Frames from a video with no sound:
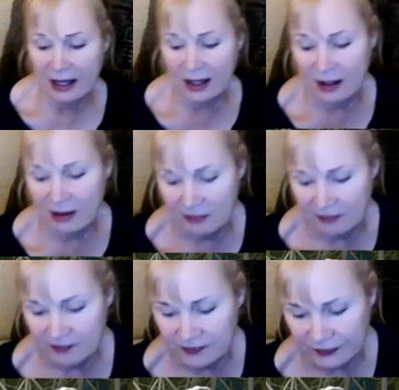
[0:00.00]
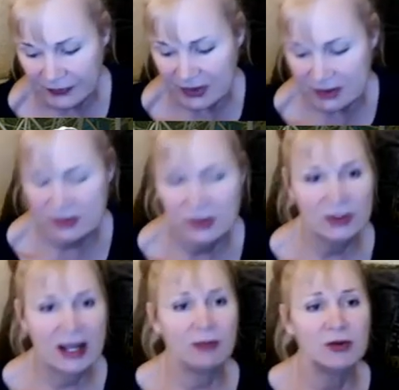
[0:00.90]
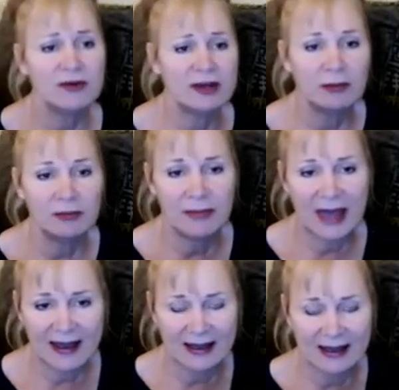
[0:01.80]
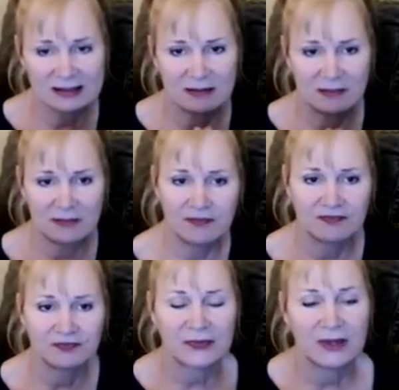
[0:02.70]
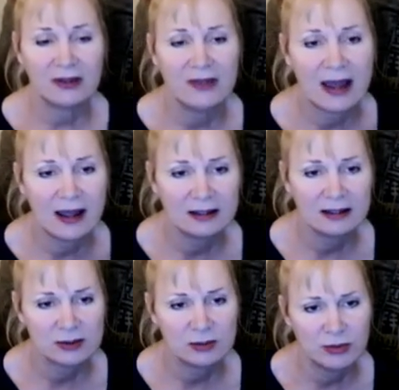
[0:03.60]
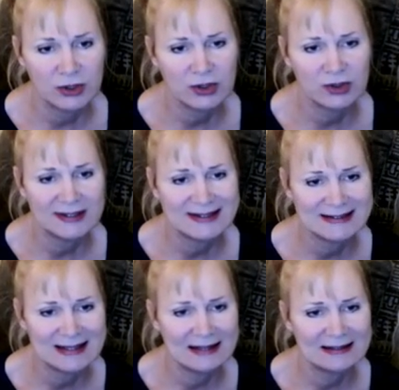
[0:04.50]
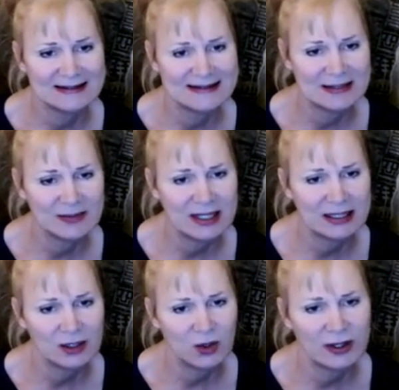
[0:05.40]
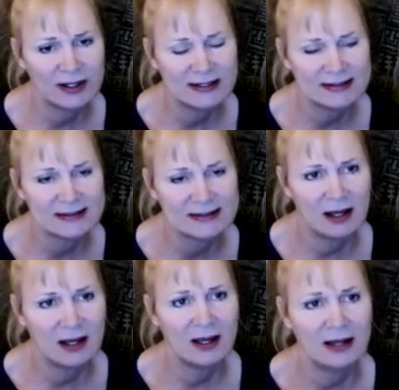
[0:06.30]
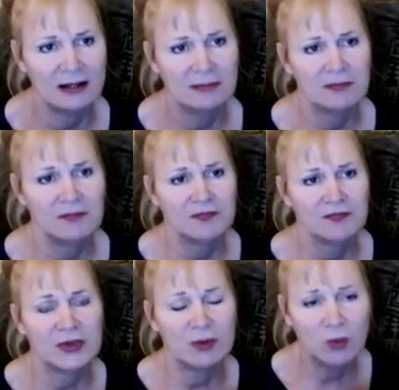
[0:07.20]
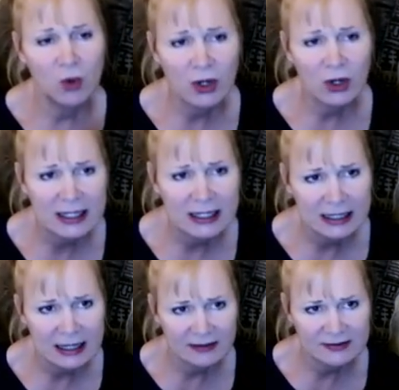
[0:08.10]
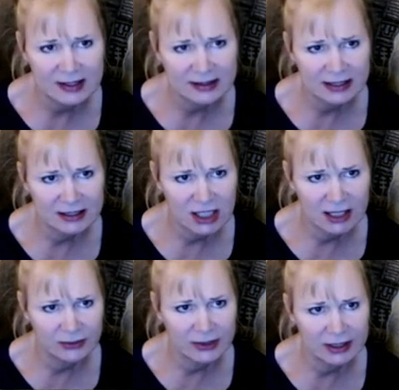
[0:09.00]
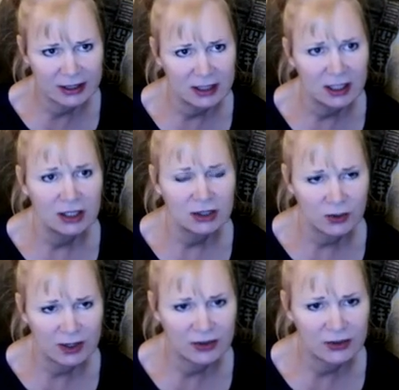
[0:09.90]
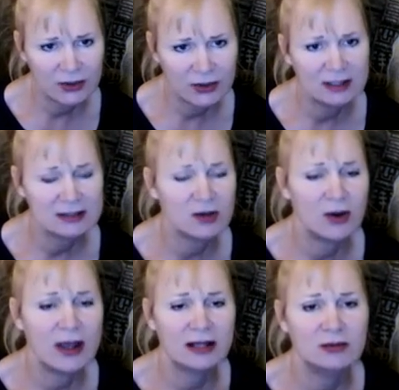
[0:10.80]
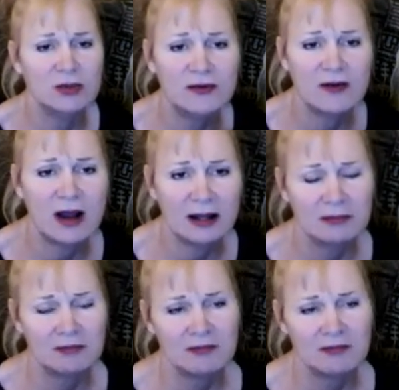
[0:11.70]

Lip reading: so now moving past that Mercury, Sun, Cazimi, and Aquarius on the morning of Sunday, January 23rd, let's go ahead and move on